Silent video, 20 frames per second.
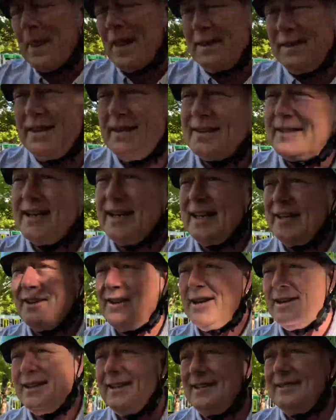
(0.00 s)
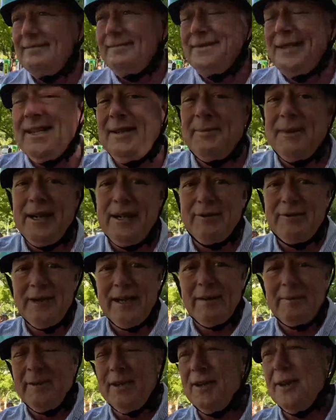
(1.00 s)
This seat height can be
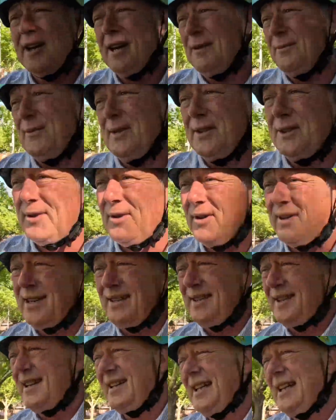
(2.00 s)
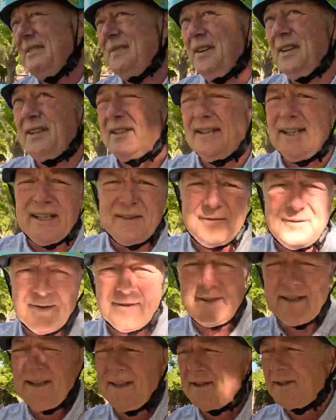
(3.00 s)
incredibly high. We're talking like even a
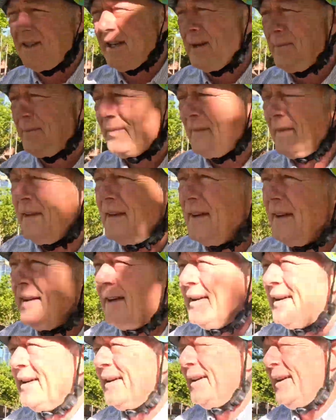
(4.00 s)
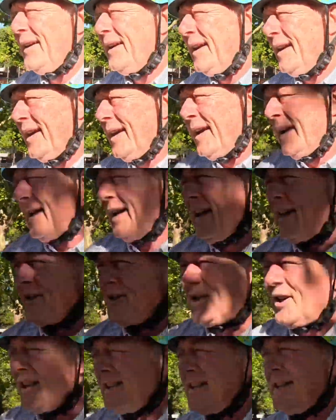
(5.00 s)
6'6". It's
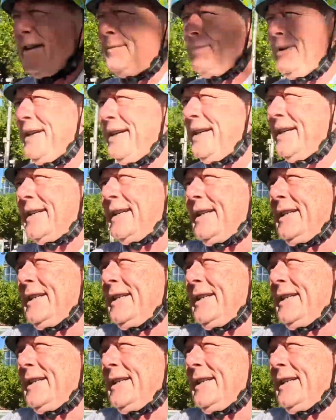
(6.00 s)
just a big